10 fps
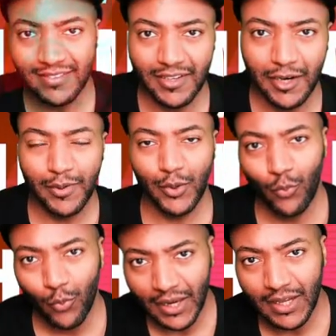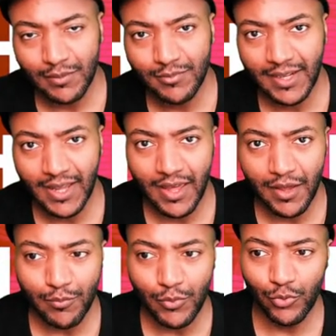and gentlemen, welcome to the
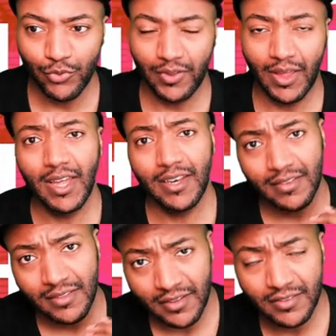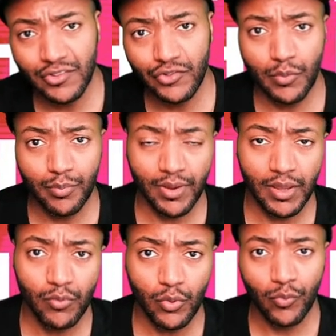MU Stand. This is your
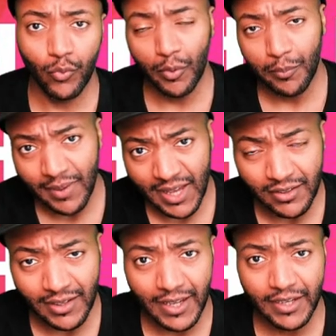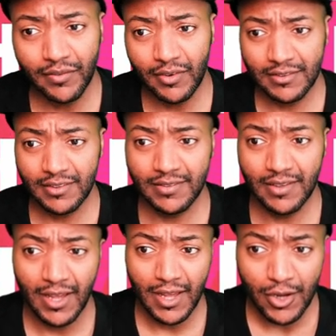preview for Man United versus
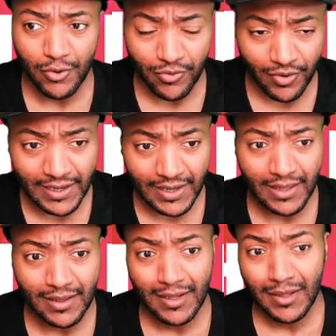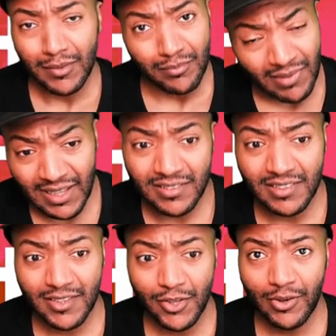Reading.
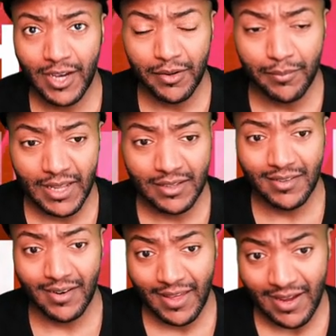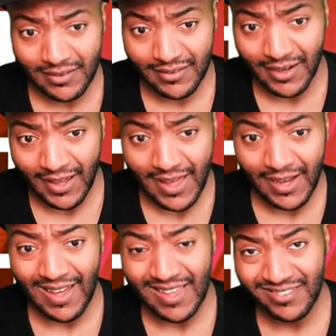Manchester United manager Erik Ten
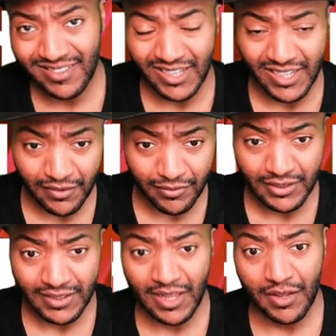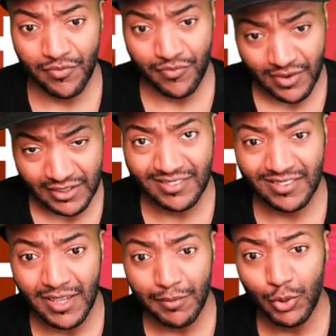Hag has delivered a fresh
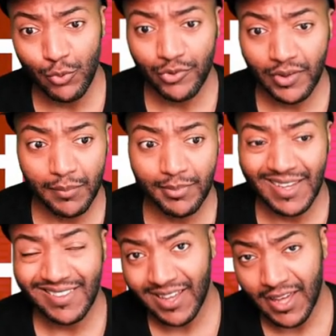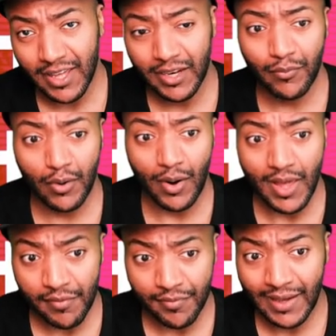team news update ahead of our
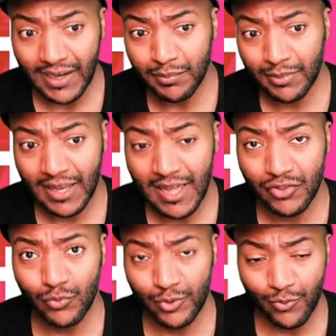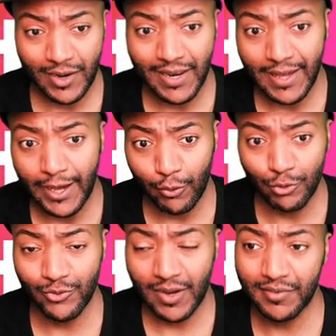FA Cup clash with Reading at
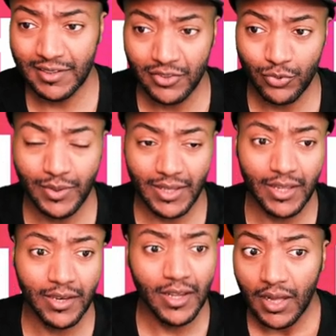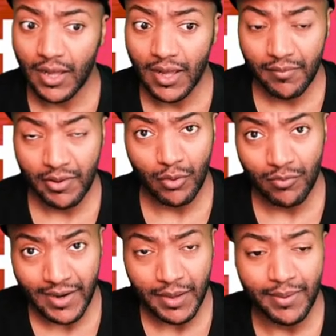Old Trafford this weekend, having
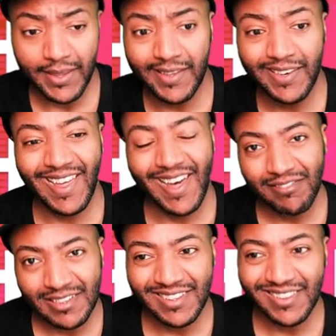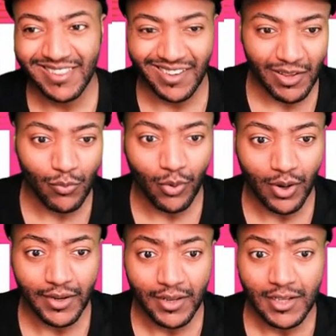already beaten Everton
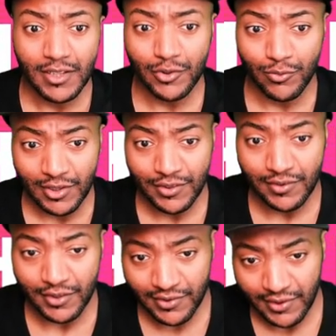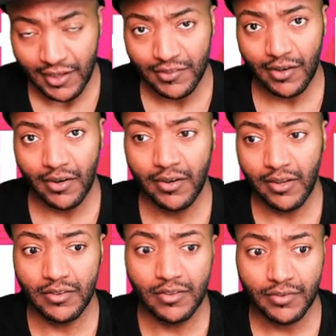3-1 to reach this stage
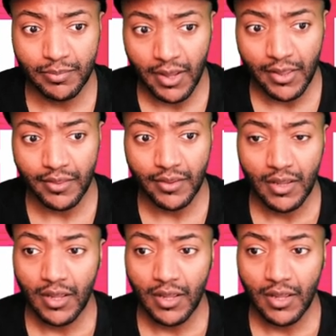earlier this month.